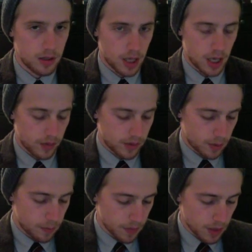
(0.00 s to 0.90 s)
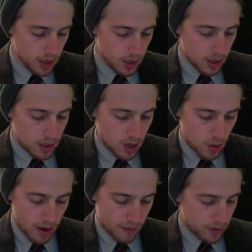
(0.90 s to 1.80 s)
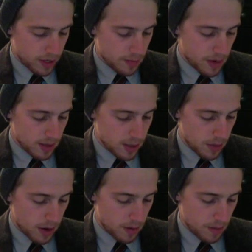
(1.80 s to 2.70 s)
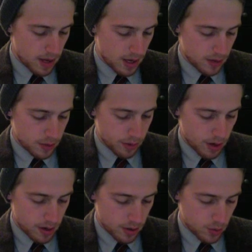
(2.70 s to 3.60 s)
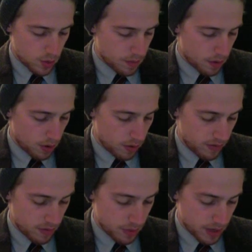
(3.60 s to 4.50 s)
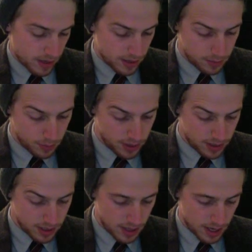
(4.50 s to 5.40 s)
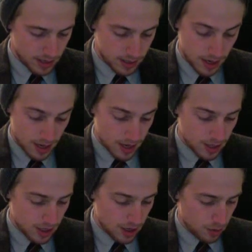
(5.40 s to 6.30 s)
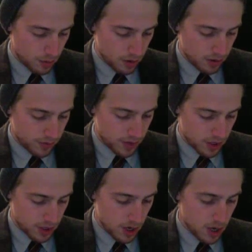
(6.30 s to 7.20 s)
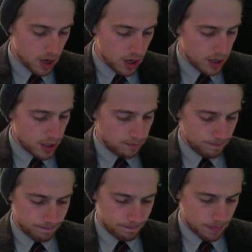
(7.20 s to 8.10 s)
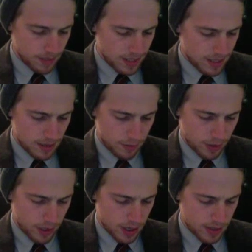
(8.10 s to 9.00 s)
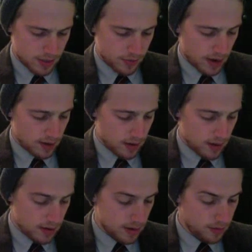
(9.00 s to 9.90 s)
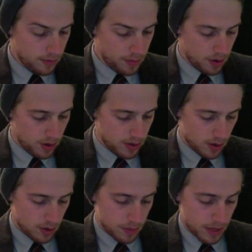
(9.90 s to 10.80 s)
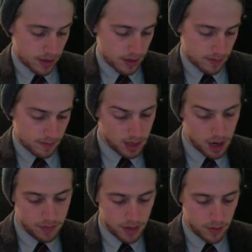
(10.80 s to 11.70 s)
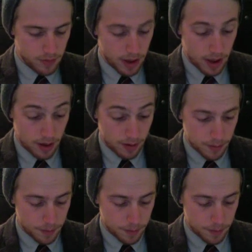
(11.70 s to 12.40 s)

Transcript: I don't think so. No effort has been spared in making this product. One part of the blend is pressed into cakes and aged. The other part is finished in different cuts. Finally, the different parts are blended and top flavored by hand.